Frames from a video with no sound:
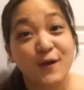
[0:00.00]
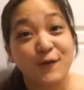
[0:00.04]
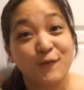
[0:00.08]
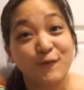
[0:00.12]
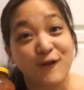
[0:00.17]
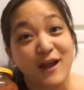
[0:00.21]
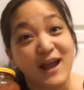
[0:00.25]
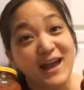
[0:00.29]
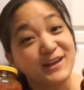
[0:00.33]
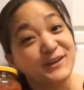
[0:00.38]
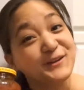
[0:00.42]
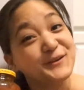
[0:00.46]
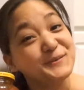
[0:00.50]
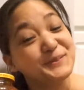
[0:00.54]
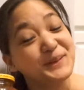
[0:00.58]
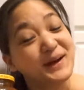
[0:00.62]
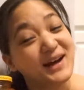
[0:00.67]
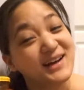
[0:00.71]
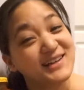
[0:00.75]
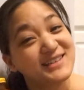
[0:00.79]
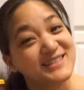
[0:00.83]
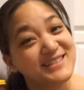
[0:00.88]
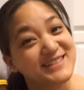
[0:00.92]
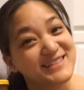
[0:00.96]
Ragu
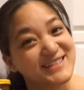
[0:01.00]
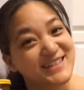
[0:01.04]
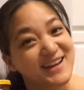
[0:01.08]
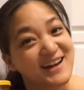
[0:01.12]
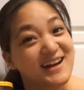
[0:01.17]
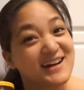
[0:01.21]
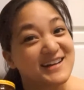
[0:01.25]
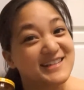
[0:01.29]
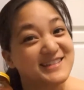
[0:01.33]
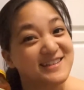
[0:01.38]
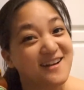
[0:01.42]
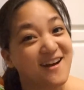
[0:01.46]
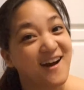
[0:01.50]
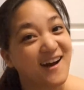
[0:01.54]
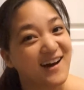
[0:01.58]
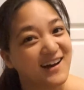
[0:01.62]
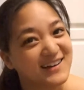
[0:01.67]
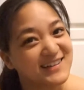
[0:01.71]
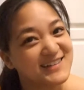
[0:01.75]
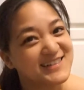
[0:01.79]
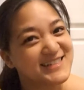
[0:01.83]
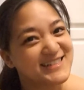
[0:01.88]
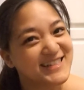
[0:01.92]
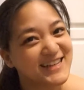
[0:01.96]
pasta sauce
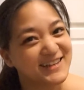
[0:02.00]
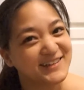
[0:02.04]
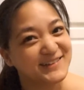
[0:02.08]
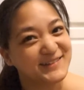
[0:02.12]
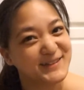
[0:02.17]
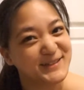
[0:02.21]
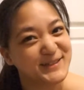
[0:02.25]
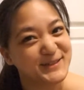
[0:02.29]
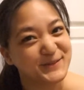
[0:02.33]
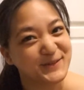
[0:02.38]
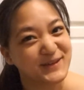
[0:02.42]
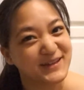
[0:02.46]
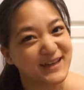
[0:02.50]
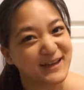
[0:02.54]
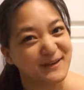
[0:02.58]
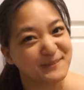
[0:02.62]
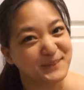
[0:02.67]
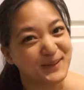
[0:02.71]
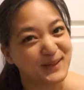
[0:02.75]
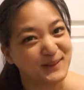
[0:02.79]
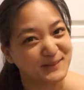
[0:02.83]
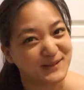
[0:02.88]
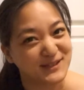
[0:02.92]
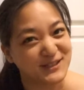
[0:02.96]
on sale this week at
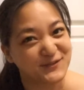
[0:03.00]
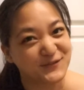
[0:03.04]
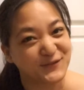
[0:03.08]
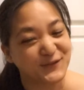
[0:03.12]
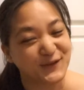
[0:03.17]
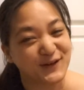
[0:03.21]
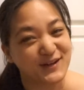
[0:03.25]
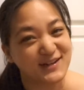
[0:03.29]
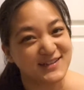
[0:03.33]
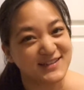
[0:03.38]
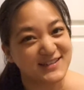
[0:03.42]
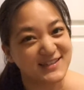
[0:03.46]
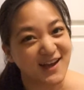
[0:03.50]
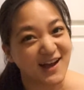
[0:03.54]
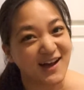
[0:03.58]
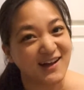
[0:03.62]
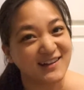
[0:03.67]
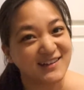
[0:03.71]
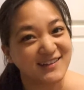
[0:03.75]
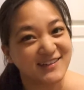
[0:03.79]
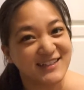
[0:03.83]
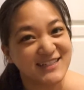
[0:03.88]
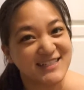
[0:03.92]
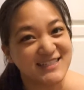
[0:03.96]
Publix for
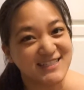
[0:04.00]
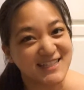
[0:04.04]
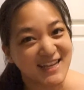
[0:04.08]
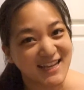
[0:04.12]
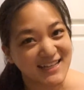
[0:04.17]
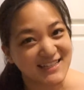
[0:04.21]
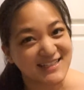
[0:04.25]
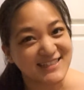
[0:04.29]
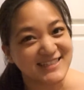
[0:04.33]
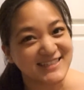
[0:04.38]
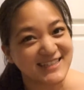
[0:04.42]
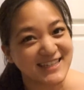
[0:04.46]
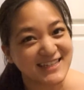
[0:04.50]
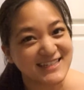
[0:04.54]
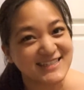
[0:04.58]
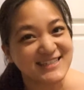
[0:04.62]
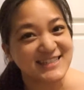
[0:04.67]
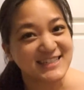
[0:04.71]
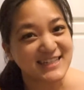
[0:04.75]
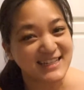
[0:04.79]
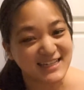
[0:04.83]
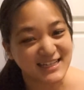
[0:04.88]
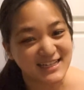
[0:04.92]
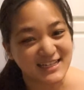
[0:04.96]

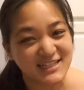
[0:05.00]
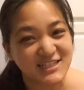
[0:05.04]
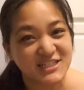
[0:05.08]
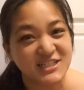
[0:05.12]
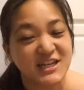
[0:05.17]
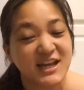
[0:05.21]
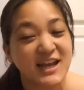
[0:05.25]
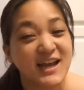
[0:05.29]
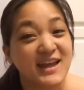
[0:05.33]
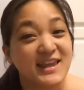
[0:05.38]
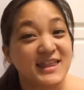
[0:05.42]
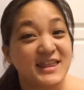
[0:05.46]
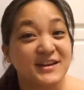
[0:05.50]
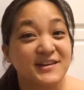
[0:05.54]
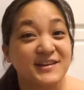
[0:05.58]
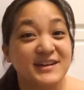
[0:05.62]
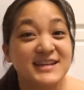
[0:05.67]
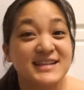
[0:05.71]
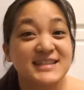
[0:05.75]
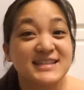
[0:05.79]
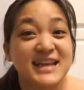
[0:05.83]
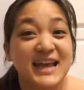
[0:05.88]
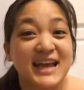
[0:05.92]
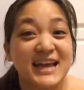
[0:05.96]
$1.10 each. There
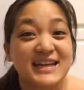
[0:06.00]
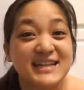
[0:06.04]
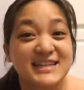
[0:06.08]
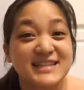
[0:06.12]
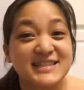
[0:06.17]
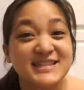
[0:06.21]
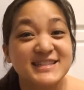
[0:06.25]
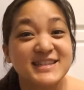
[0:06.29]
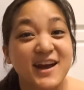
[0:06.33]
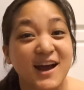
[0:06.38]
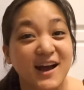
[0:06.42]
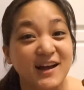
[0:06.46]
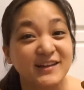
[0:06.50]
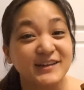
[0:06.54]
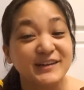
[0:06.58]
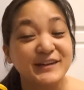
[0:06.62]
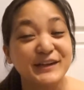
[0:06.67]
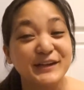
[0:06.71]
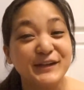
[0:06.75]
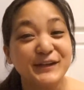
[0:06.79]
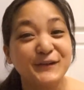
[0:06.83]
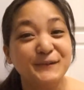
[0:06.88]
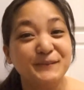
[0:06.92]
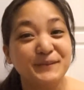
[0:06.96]
is a dollar
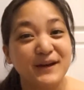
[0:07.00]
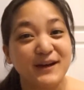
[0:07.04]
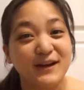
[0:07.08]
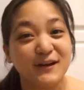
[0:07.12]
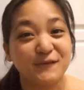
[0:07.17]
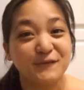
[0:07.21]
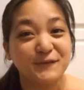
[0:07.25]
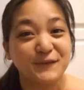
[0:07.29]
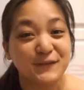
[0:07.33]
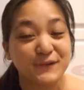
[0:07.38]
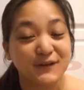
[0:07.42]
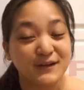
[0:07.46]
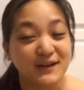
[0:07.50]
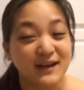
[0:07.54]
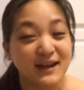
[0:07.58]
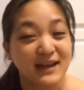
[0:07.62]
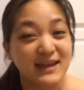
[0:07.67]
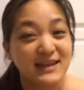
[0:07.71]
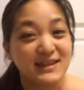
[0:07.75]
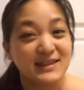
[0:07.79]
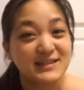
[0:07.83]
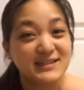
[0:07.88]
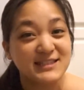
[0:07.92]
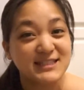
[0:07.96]
coupon for
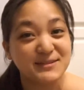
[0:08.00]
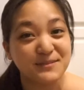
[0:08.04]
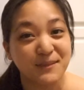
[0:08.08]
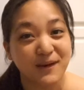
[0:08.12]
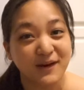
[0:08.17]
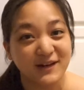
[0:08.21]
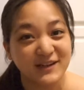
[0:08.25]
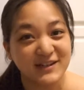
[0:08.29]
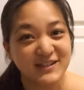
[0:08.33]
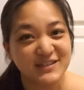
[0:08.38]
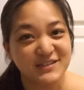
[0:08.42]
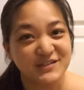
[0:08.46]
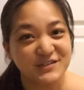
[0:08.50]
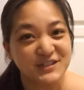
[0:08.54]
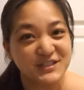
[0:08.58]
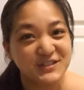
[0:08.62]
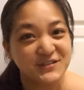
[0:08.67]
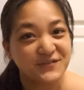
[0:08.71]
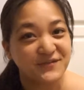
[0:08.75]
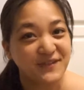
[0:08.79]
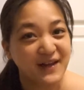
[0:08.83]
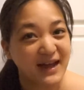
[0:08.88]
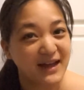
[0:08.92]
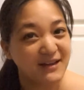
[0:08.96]
in the Smart Source
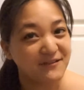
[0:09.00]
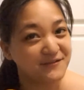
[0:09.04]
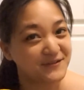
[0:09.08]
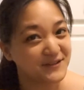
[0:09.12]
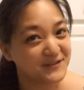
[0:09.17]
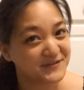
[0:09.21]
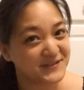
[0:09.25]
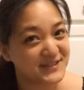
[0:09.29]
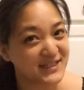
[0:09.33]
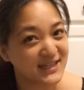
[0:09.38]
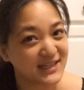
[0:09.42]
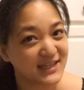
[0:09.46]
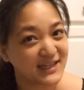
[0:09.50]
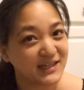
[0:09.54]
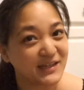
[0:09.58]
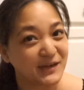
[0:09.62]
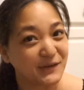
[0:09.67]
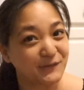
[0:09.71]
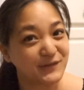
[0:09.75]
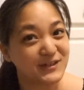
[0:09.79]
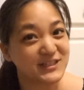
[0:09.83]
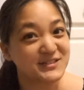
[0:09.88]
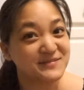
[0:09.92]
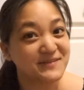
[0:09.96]

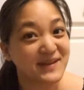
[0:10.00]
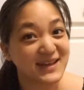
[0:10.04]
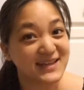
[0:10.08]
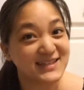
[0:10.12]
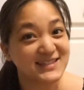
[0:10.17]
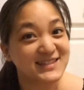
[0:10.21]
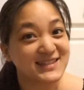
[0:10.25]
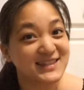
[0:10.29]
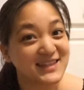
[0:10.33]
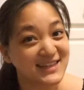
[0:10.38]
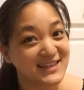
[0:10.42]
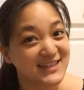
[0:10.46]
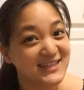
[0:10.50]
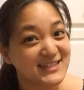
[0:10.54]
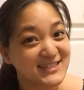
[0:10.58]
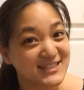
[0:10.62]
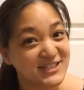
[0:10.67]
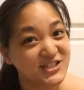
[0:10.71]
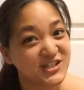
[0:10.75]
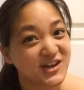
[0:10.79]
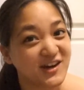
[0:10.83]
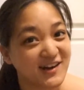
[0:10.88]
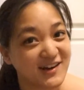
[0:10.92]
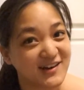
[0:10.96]
515, which makes
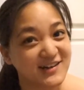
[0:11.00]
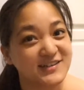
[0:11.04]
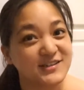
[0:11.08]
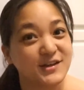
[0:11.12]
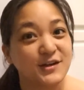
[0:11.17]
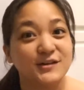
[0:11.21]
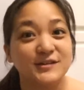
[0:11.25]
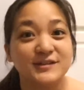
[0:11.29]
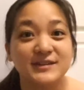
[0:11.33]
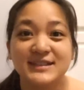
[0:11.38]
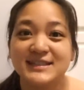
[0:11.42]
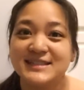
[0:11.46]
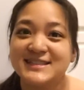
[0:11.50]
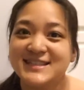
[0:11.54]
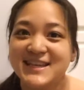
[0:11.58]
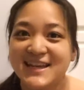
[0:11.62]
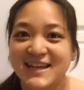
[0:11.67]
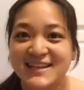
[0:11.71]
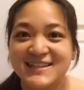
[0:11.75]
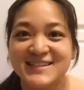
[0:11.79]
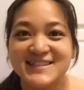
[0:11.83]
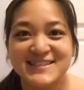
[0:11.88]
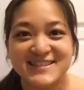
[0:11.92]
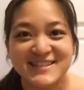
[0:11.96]
these jars only
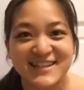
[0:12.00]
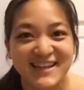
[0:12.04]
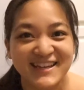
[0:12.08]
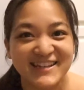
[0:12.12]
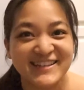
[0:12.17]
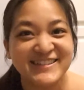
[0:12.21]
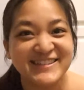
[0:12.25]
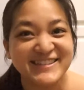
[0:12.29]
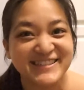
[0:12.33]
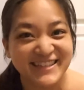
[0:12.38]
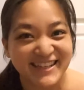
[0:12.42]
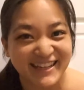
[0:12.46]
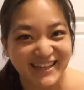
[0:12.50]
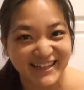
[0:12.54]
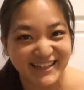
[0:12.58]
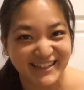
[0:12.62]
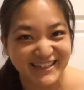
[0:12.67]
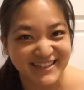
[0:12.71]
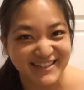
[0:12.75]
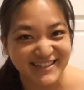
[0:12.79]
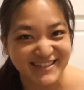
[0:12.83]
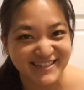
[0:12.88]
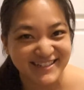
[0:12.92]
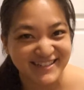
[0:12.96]
10 cents
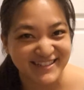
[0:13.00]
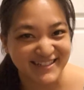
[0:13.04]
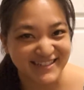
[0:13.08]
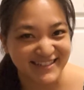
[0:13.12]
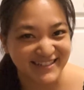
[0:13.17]
each.